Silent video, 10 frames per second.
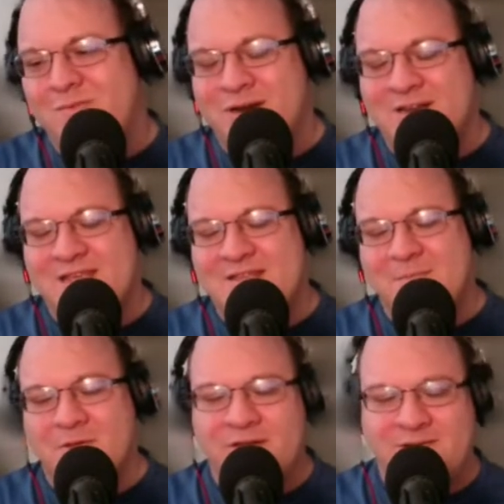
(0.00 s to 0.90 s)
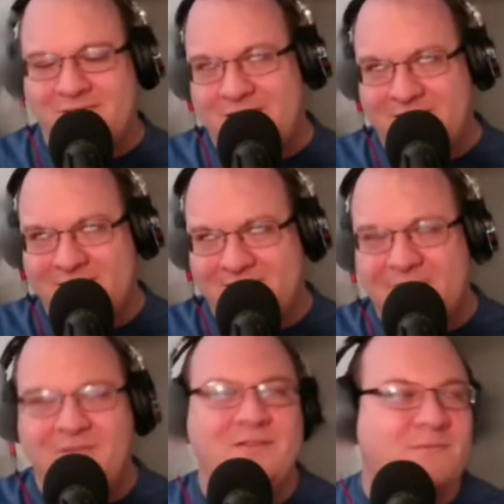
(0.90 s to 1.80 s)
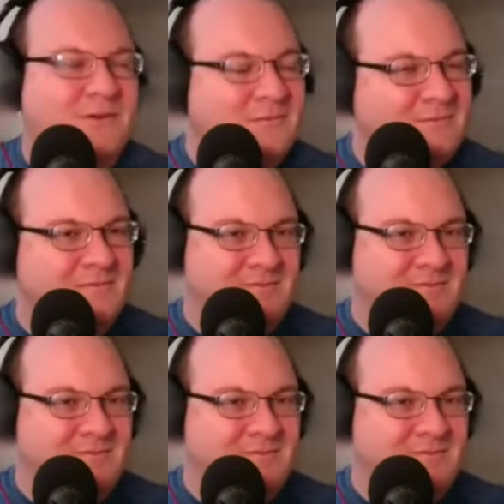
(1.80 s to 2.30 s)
we're going to take the bullet essentially for this one?